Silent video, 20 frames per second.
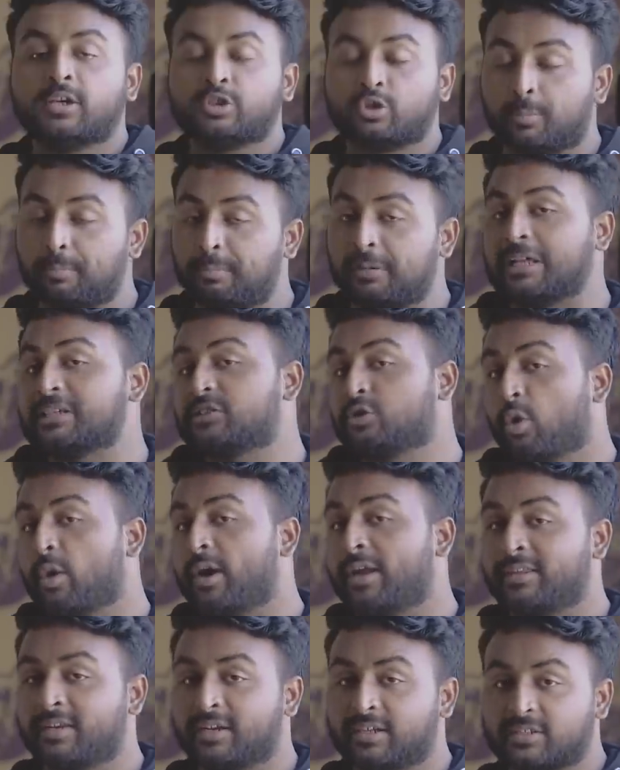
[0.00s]
So please go
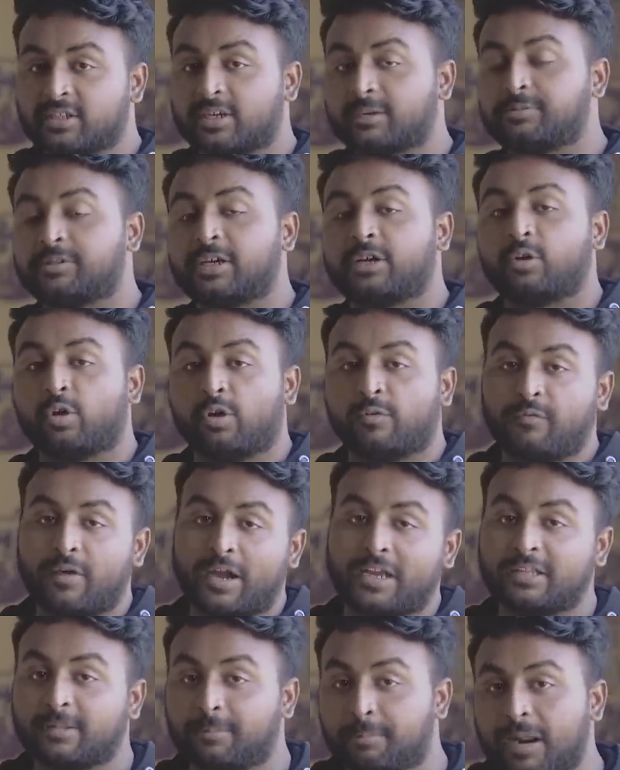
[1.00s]
ahead in the description, you'll
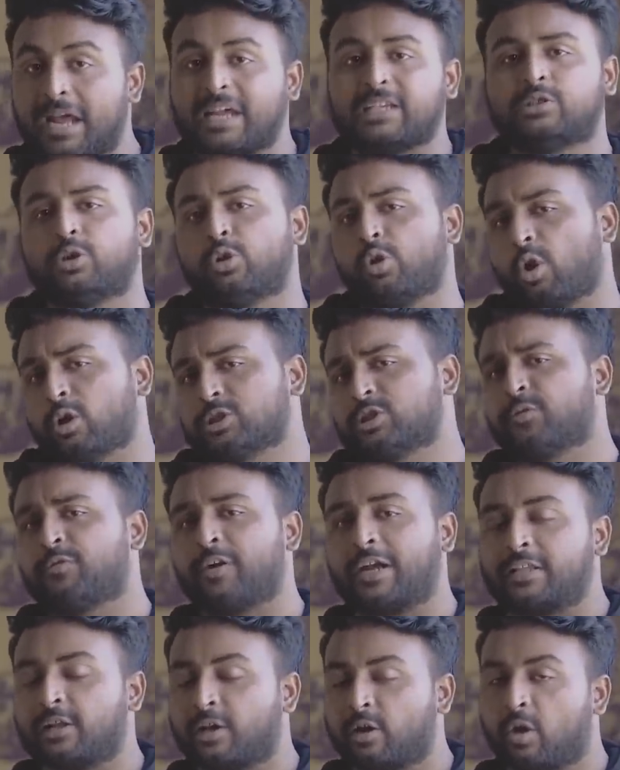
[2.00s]
find the price. You'll also
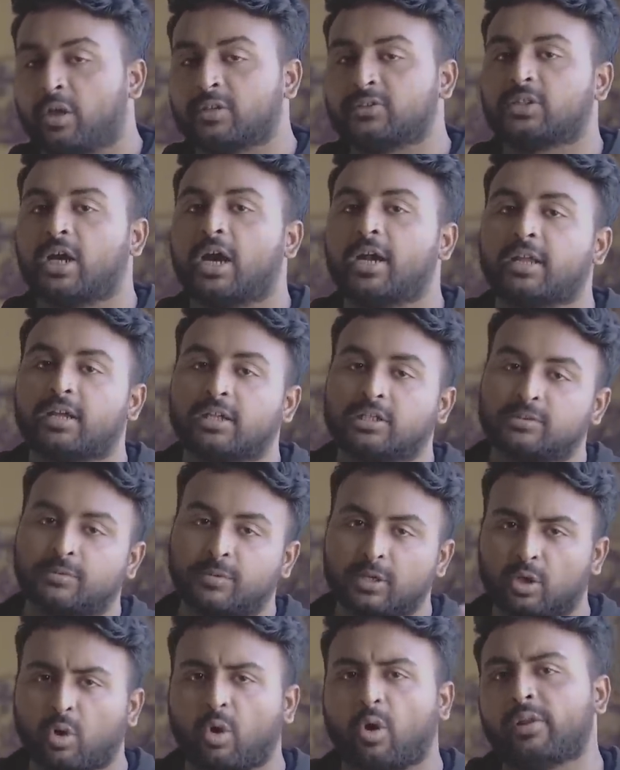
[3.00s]
find the launch articles
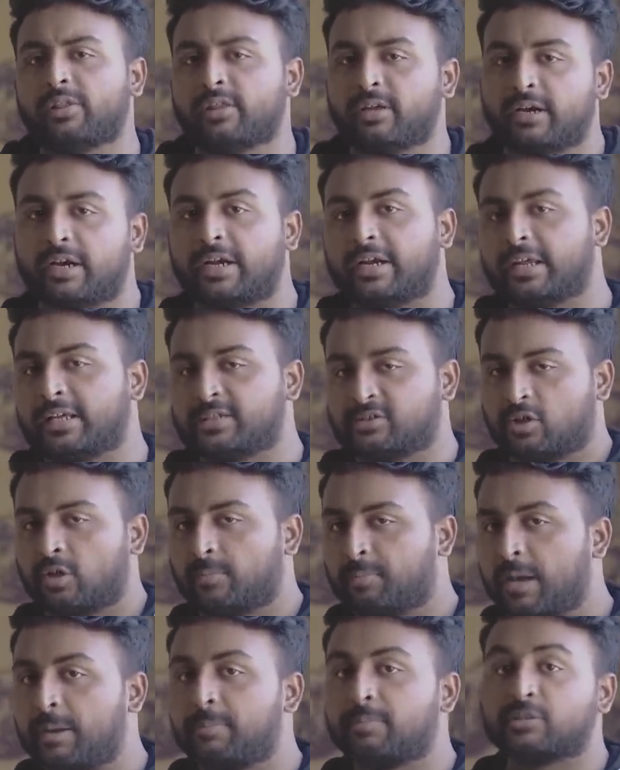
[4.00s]
with all the details
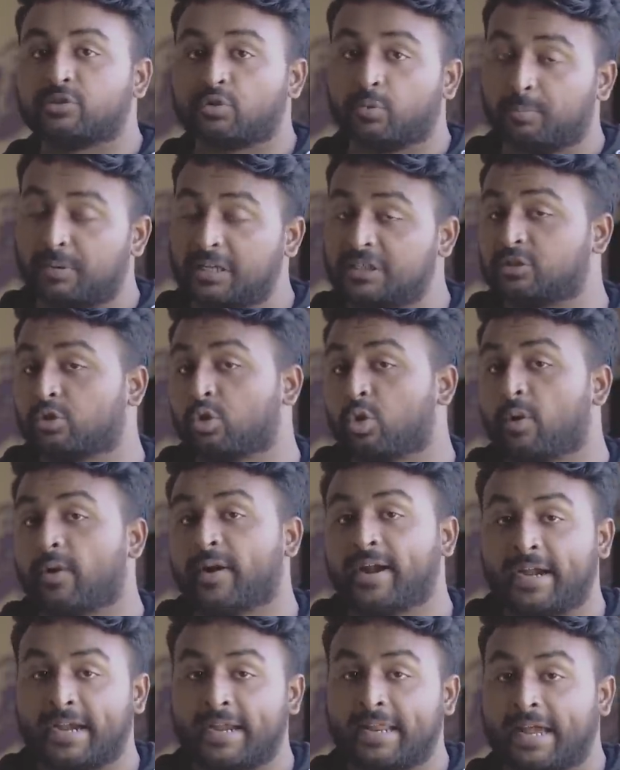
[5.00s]
on paper. So please go
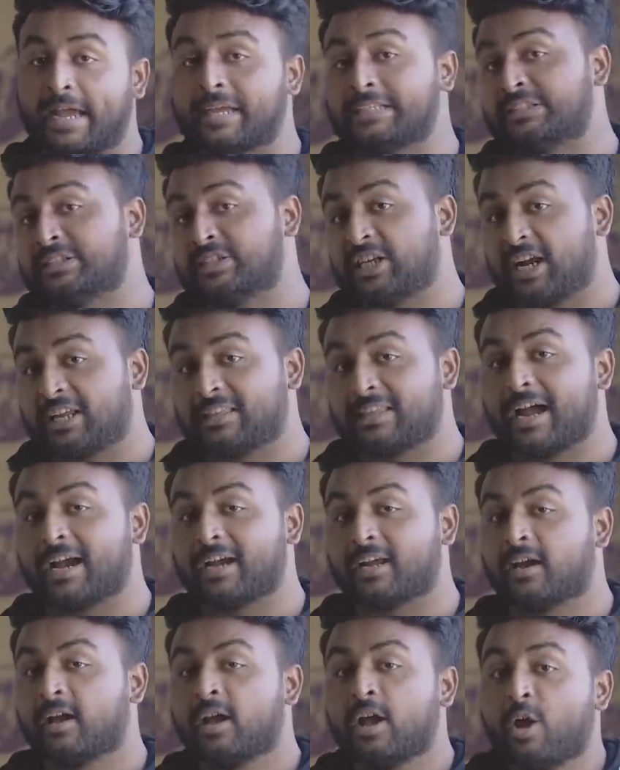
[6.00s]
ahead and check
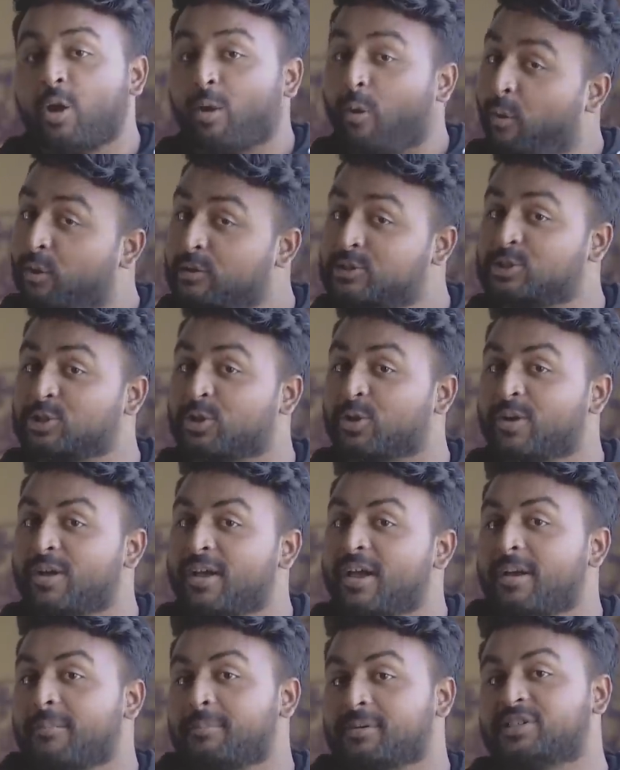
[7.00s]
that. Also,
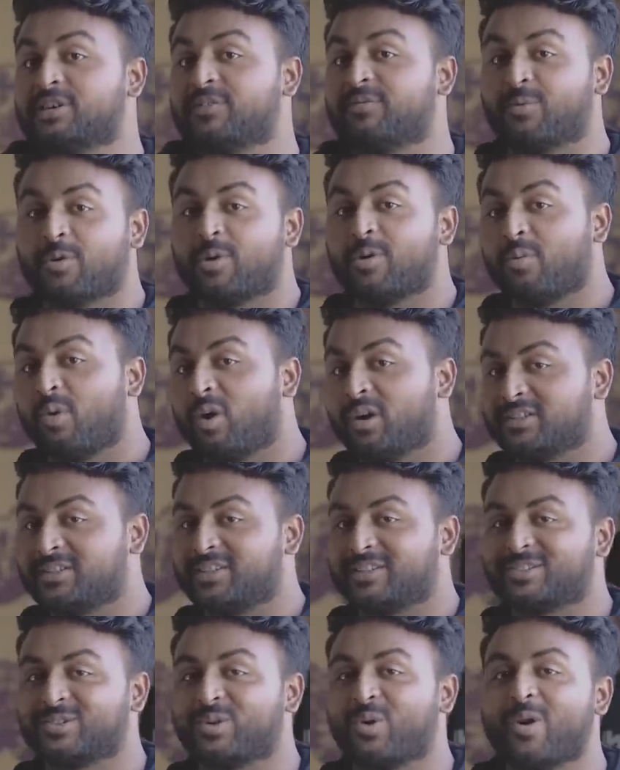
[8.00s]
Mister Phone Awards
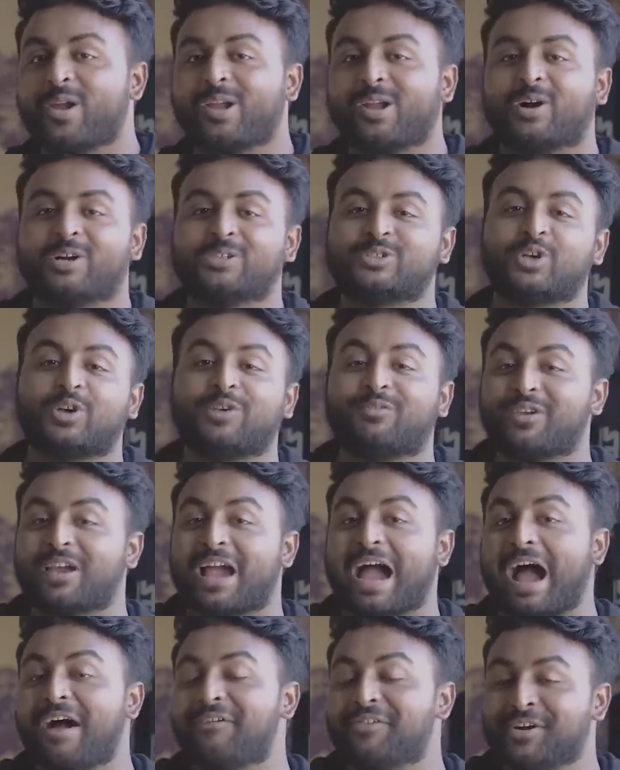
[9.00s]
is going on. So if you
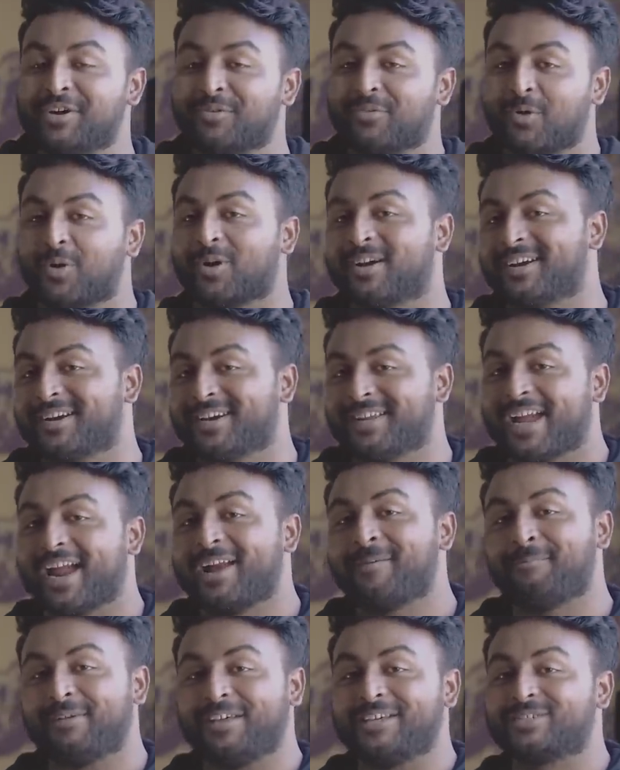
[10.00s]
haven't voted
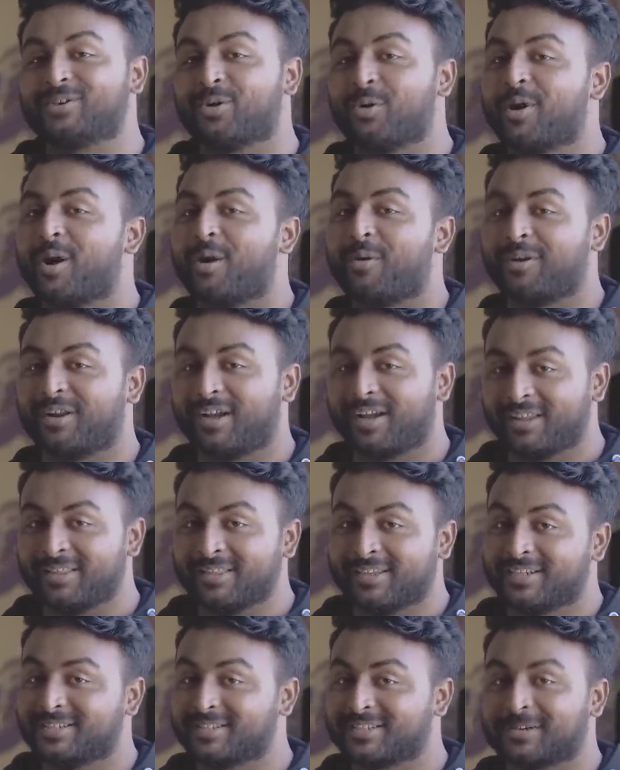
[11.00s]
yet, please go down in
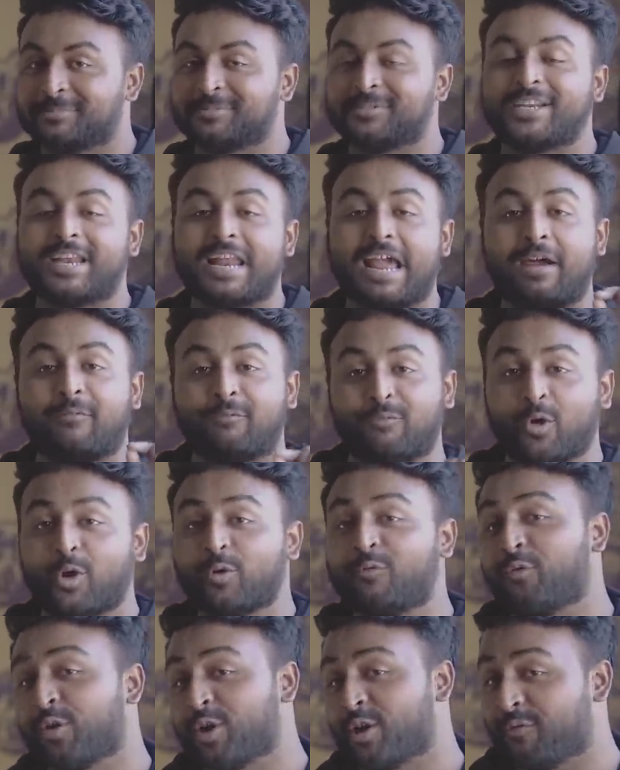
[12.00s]
the description,
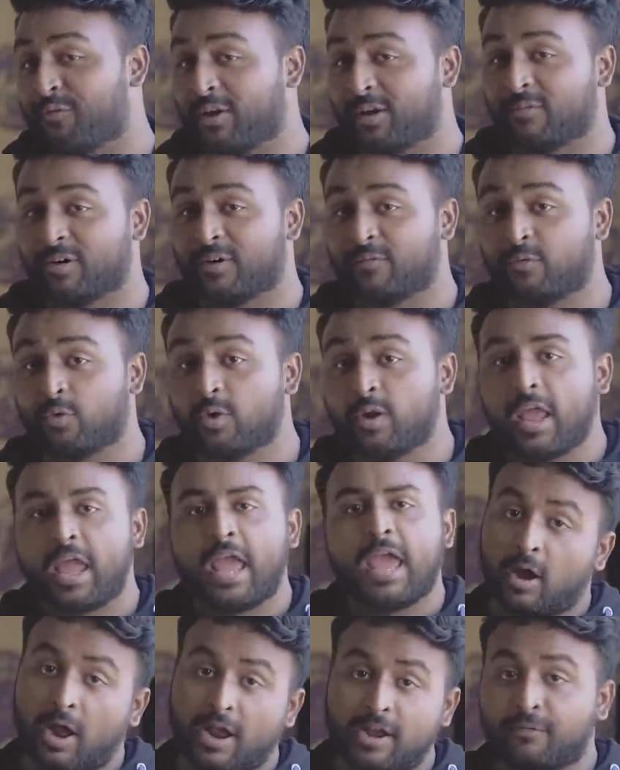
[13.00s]
vote for your favorite phone.
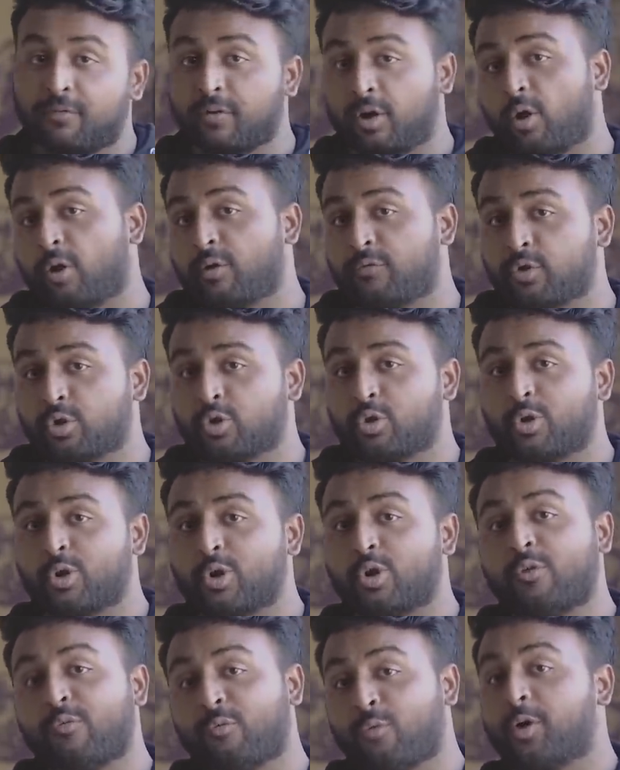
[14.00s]
And if a lot of you
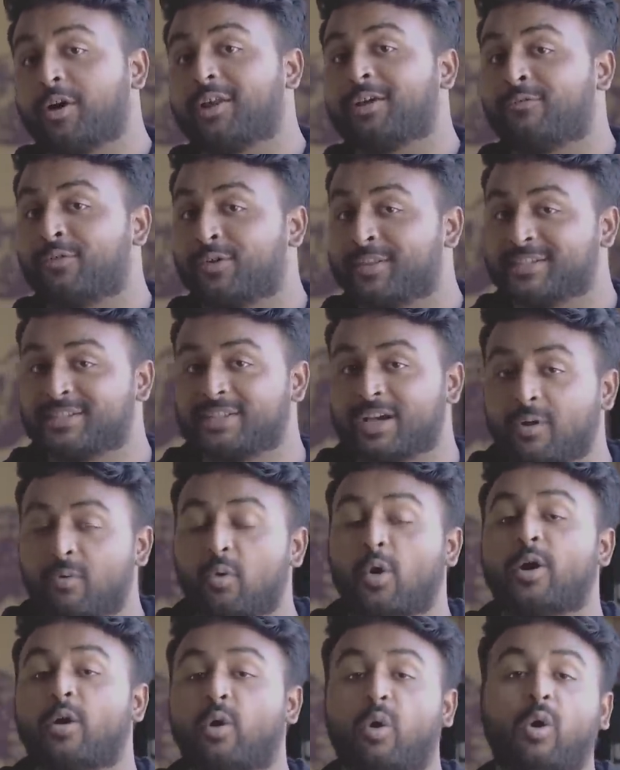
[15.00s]
don't know, voting for this award